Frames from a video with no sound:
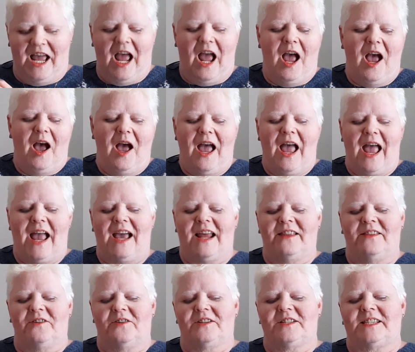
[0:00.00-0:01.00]
And
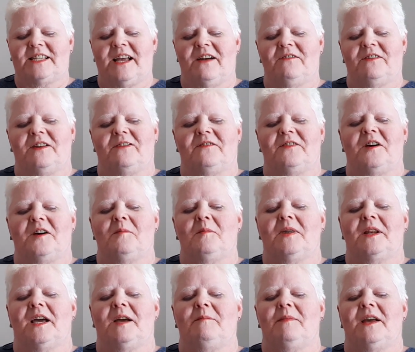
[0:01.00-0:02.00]
there's seven of them, and
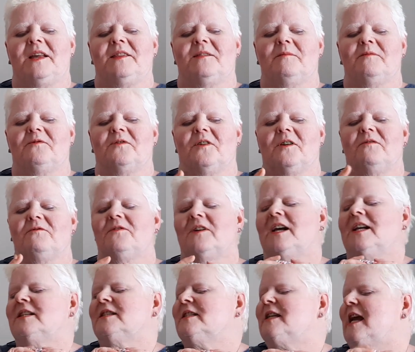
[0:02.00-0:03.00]
I made them for a
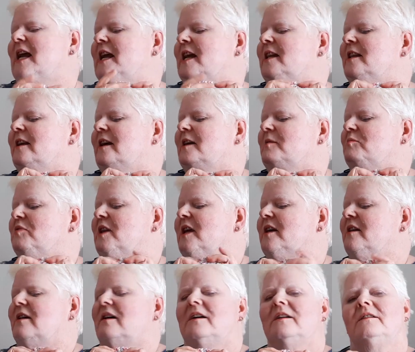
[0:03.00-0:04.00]
friend, and I plan
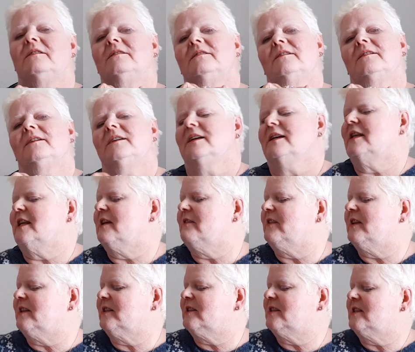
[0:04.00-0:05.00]
on
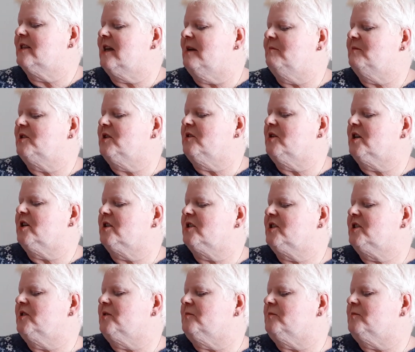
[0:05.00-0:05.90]
giving them to her soon.